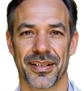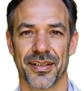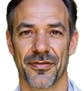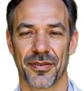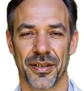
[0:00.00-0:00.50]

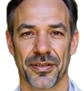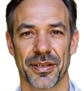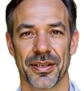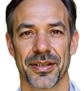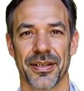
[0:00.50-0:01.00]
it may
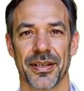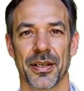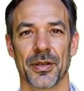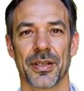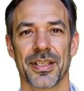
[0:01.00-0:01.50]
enhance the
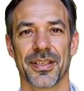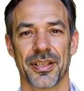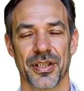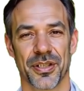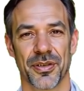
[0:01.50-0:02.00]
effect too
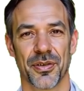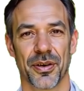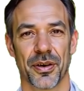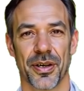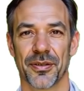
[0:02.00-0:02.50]
much.